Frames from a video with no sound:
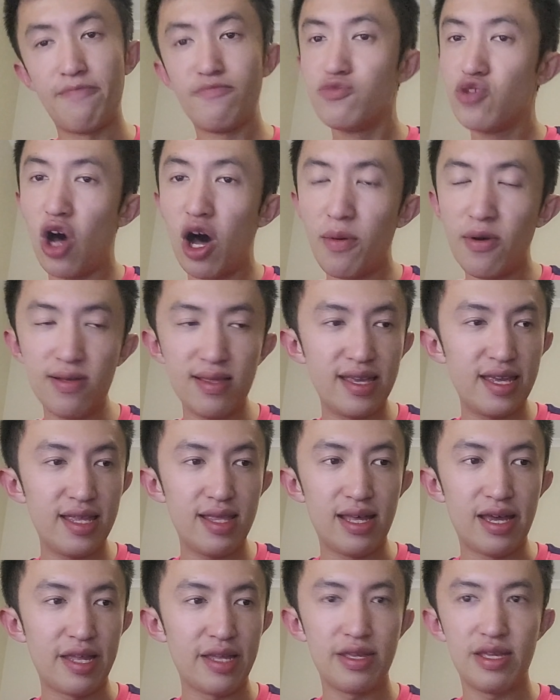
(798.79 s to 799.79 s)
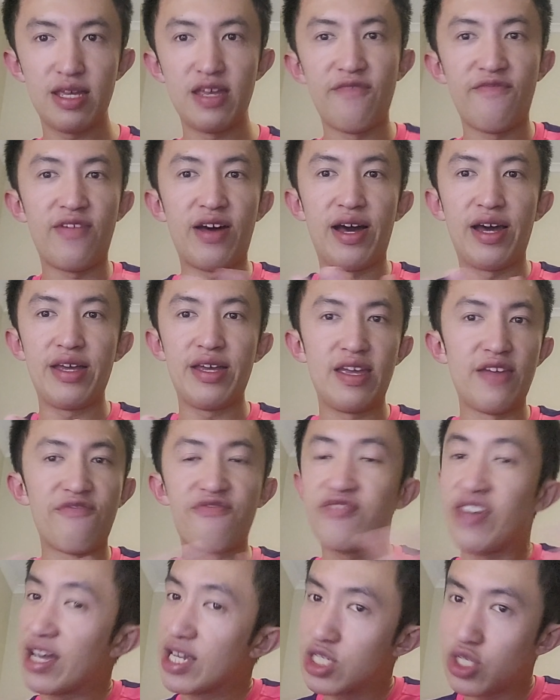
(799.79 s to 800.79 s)
Normally, if
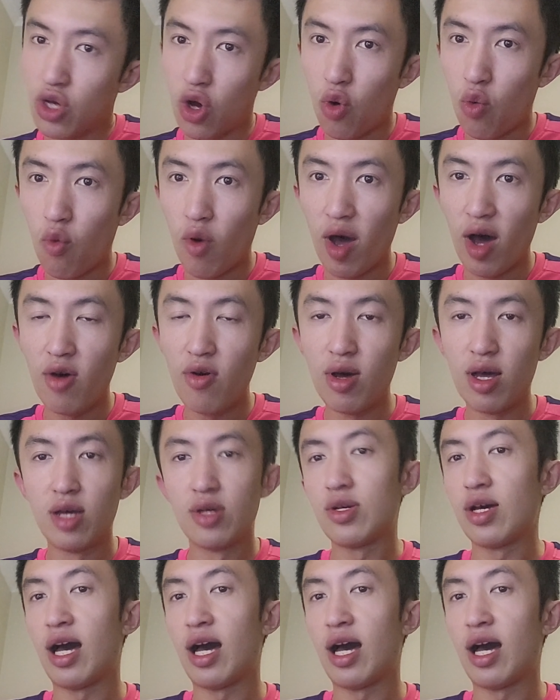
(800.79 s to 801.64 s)
things go well,